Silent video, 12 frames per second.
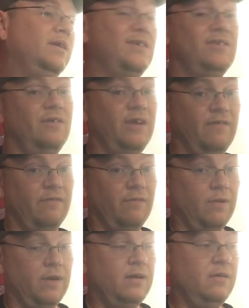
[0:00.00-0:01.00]
because they're
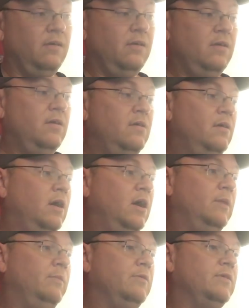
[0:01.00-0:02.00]
everywhere.
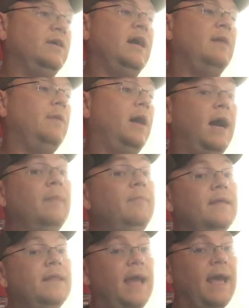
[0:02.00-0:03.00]
Um, there was a guy behind
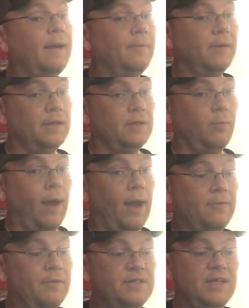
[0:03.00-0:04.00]
me that had one of the
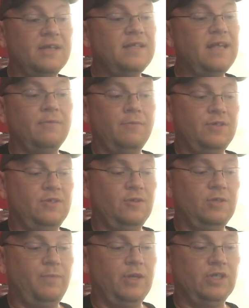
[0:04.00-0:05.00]
black ones, and he's like, what's
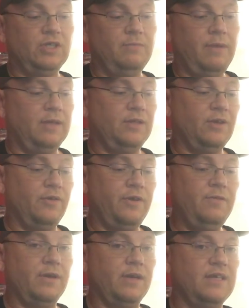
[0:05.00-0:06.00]
so special about the
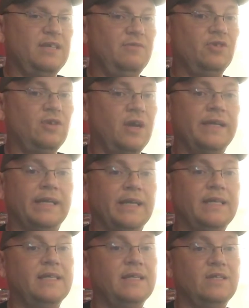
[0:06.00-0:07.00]
green one? Because he was trying to
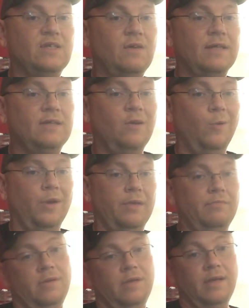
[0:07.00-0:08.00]
listen, so I told
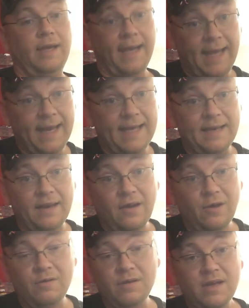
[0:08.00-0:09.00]
him. He didn't
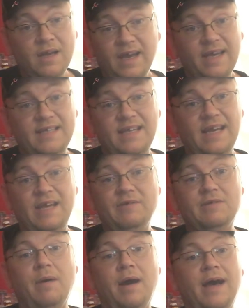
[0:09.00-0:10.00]
know. He said he
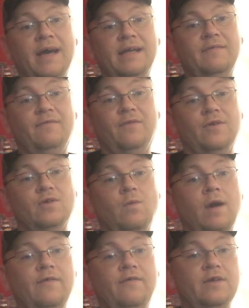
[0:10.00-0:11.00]
was buying it for his
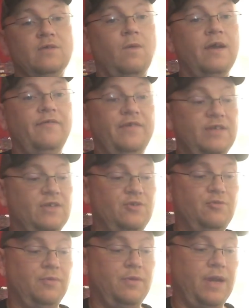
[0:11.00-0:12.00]
wife. His wife is a
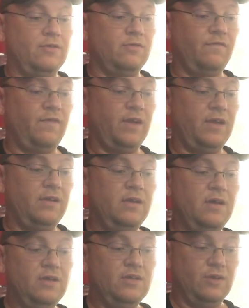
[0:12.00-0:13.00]
Supernatural fan,
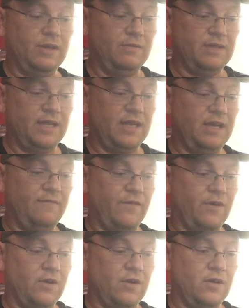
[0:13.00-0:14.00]
so he was getting it
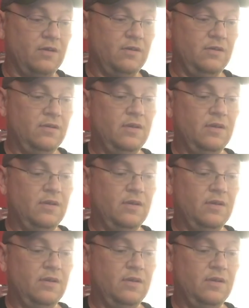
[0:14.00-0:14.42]
for her.